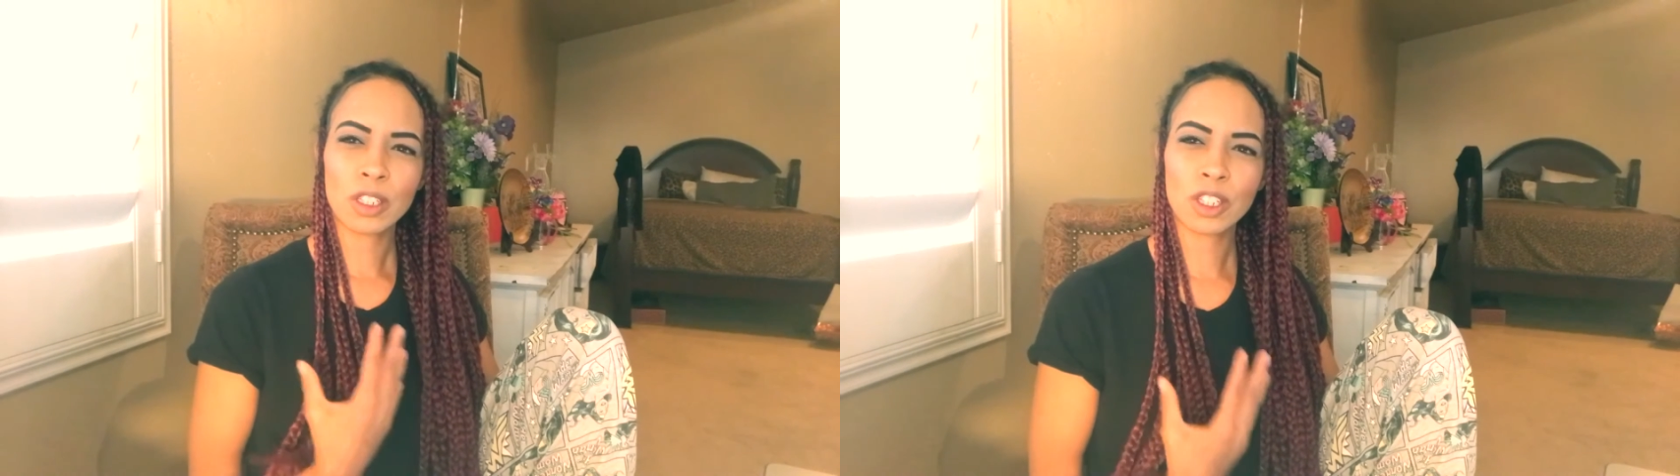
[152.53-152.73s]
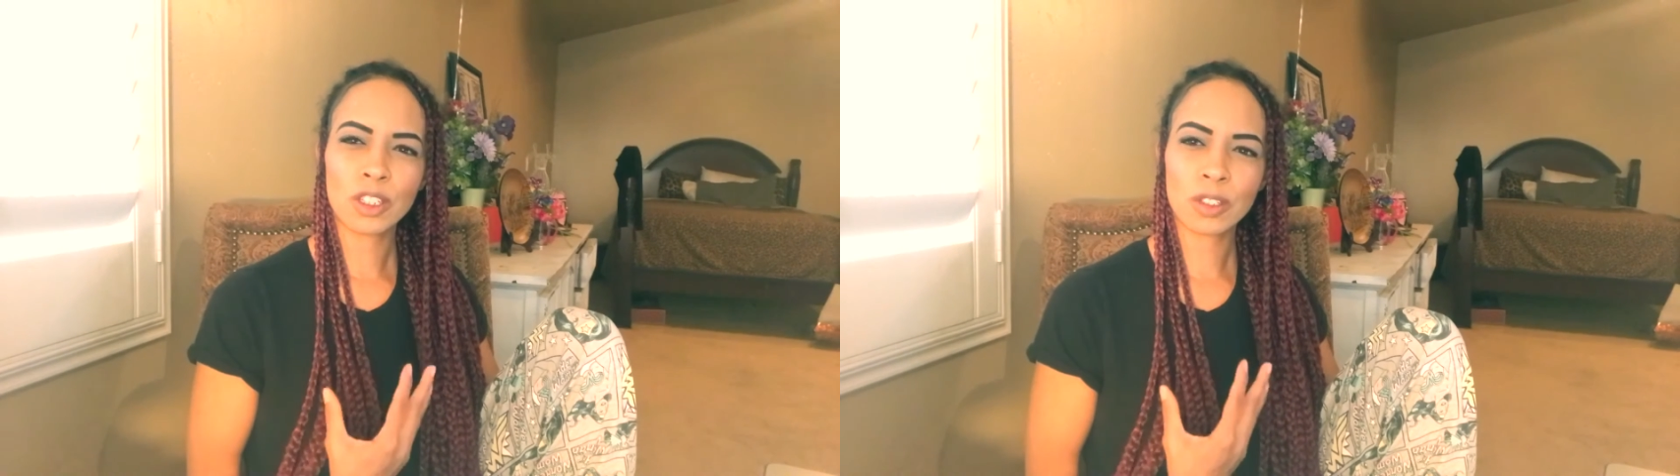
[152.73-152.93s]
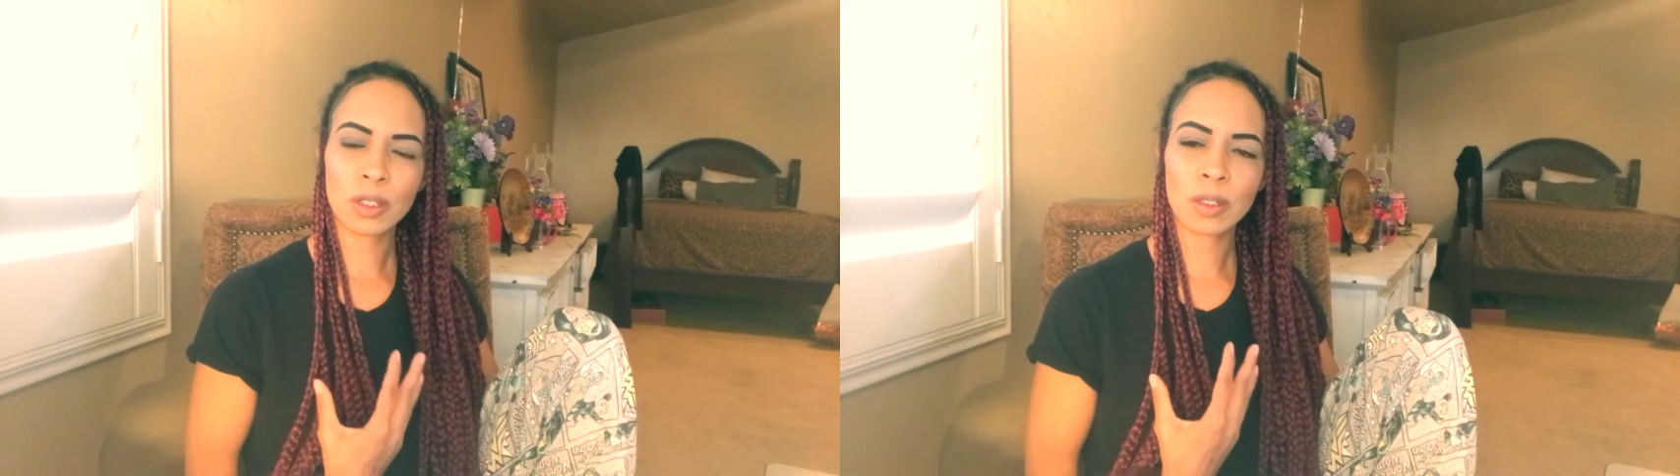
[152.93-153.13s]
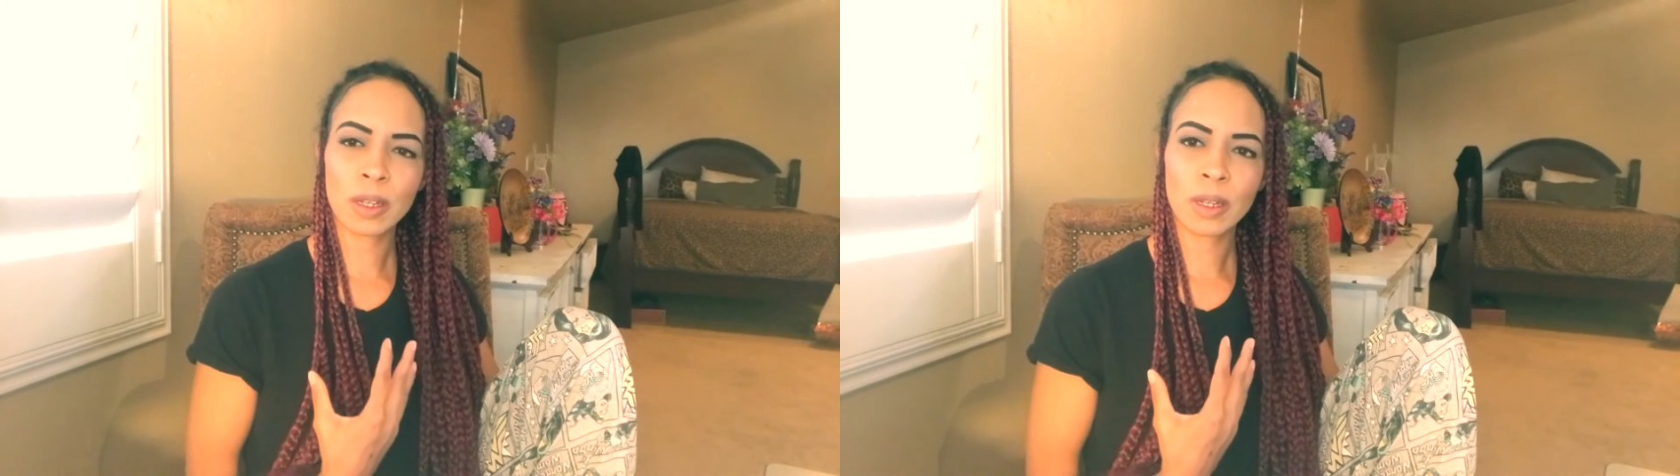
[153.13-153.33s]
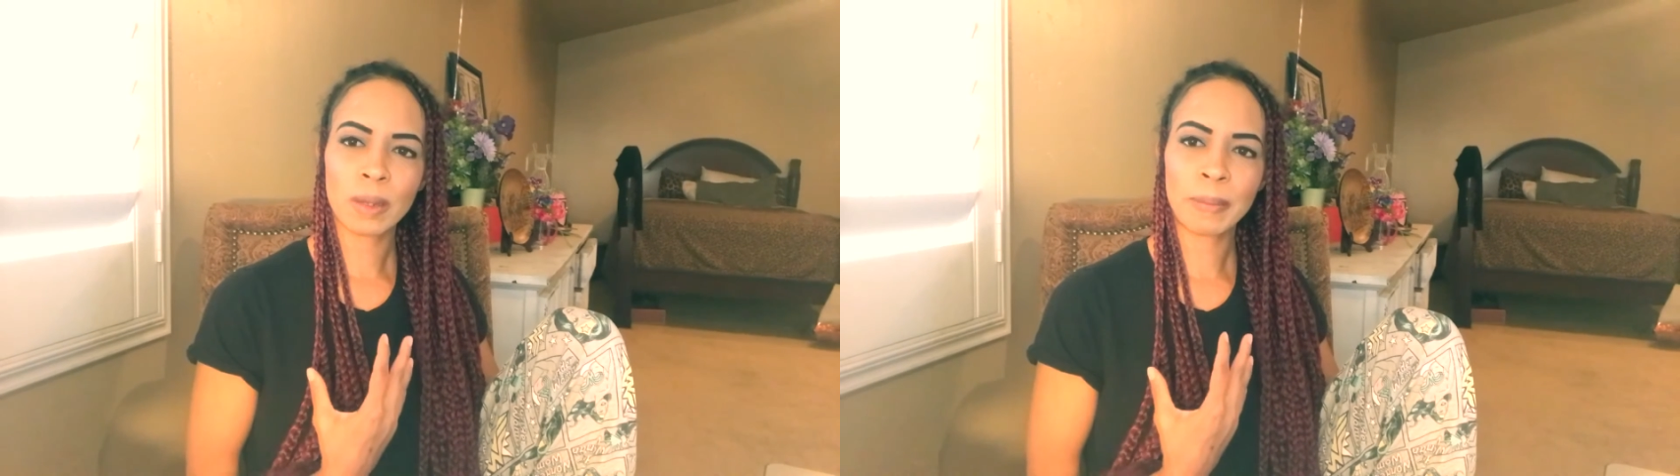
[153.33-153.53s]
just
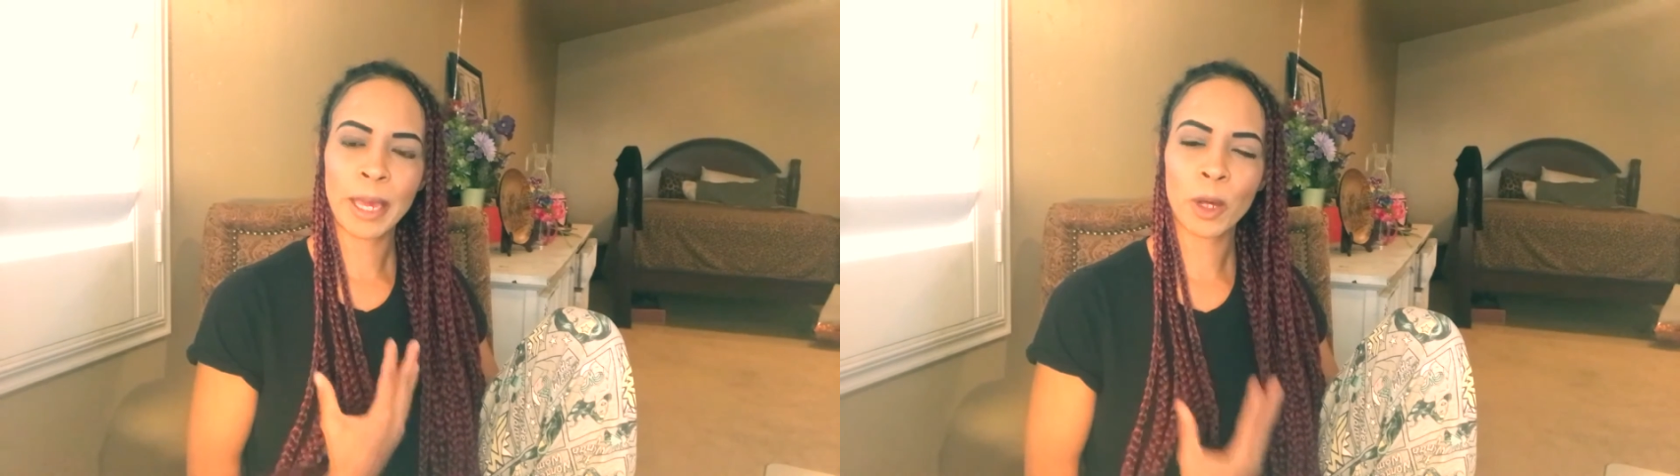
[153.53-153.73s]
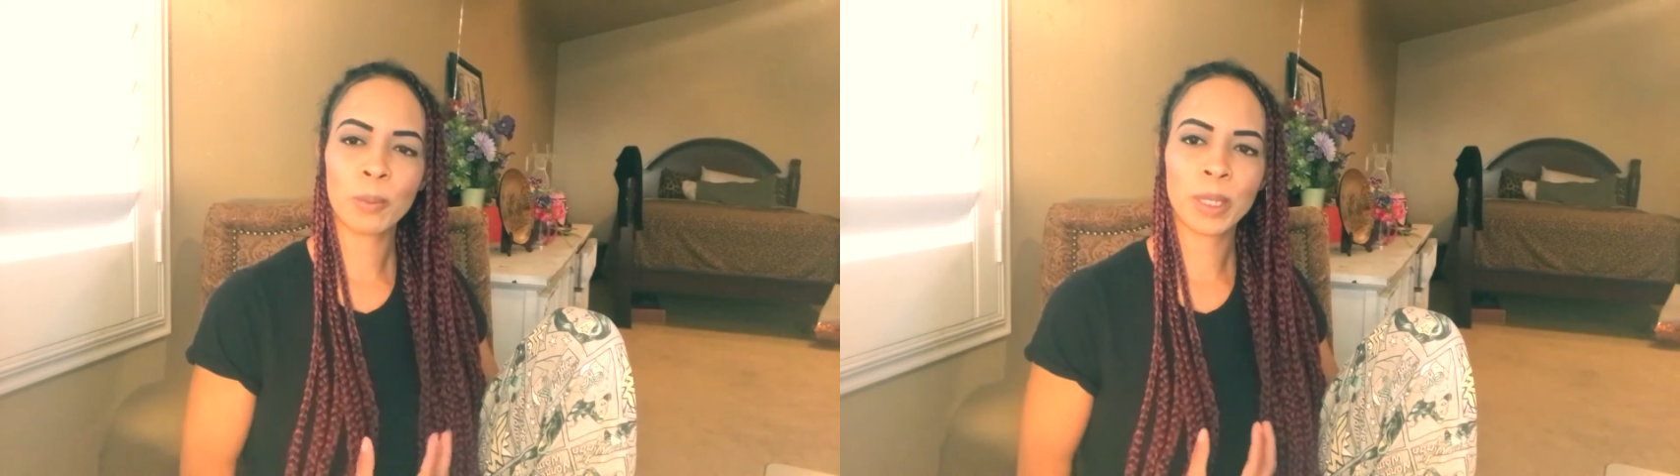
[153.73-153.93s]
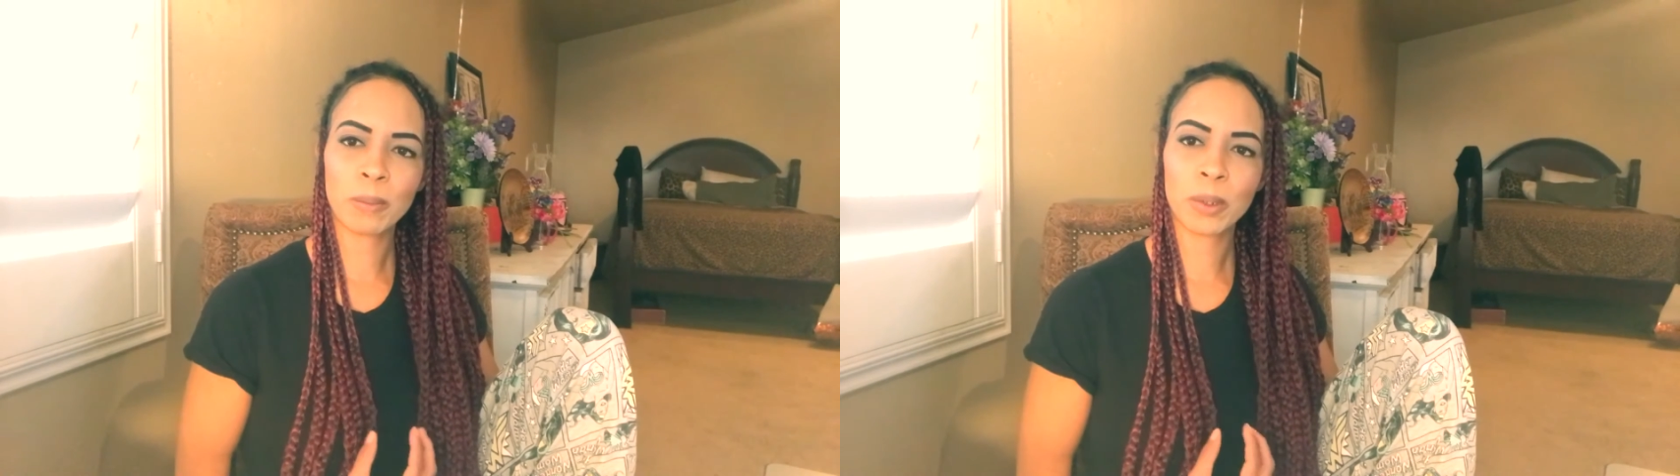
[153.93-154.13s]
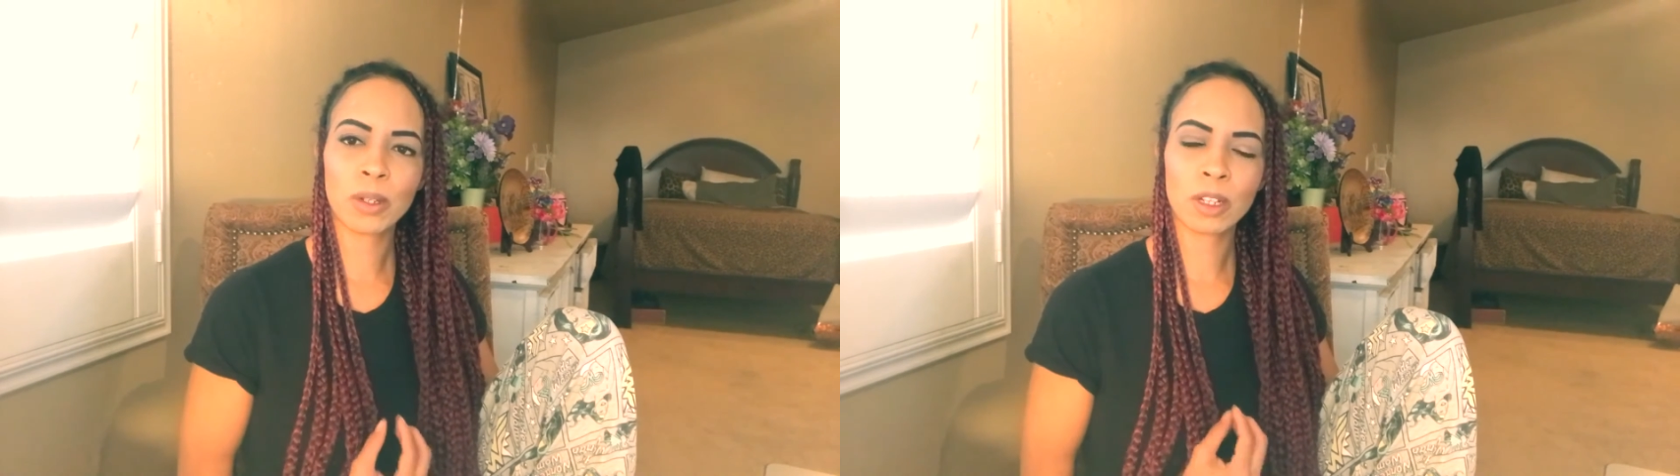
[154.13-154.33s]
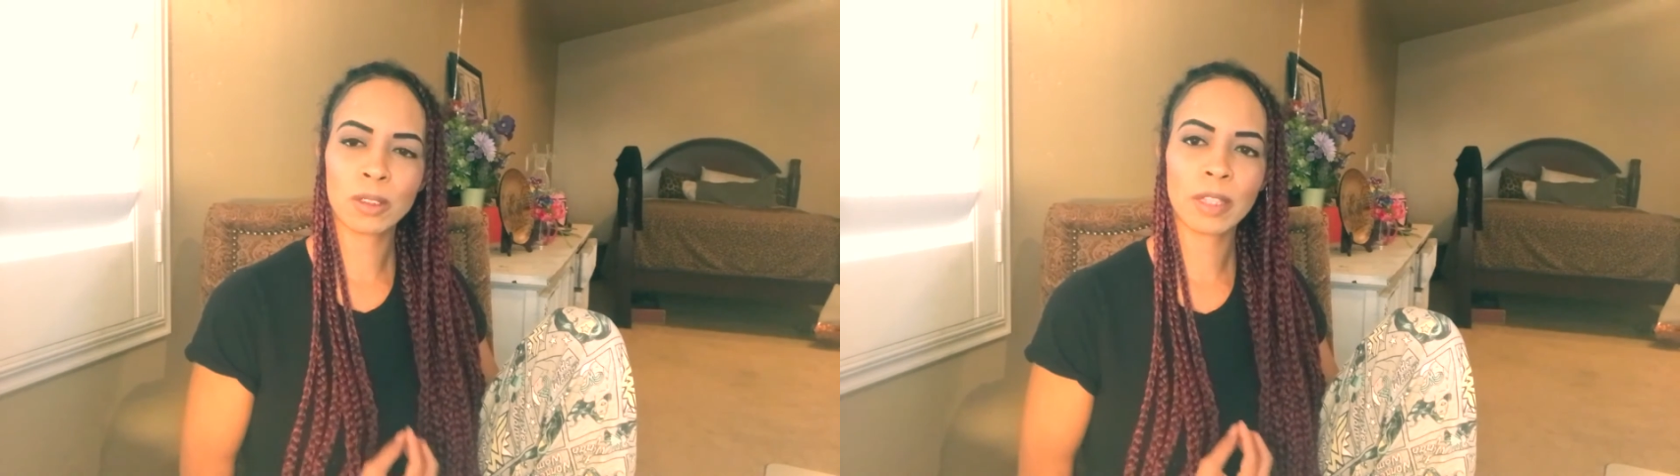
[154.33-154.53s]
help people close